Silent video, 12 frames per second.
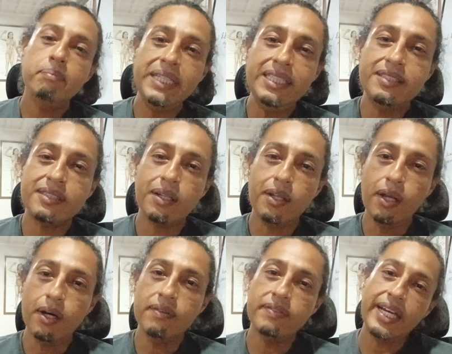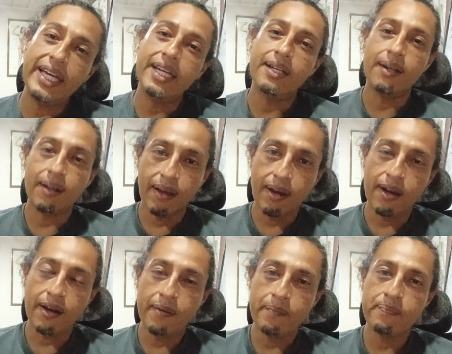Peace, love, and
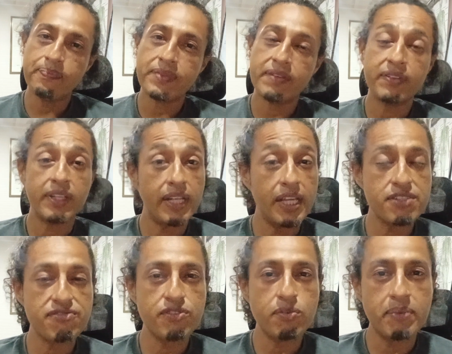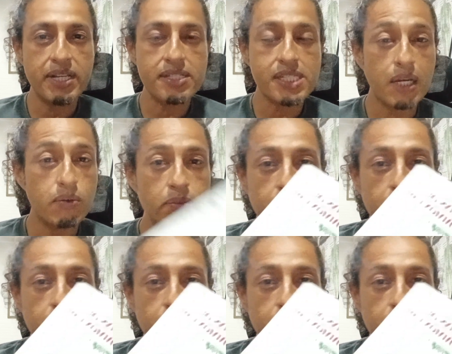law. For the next few minutes, I will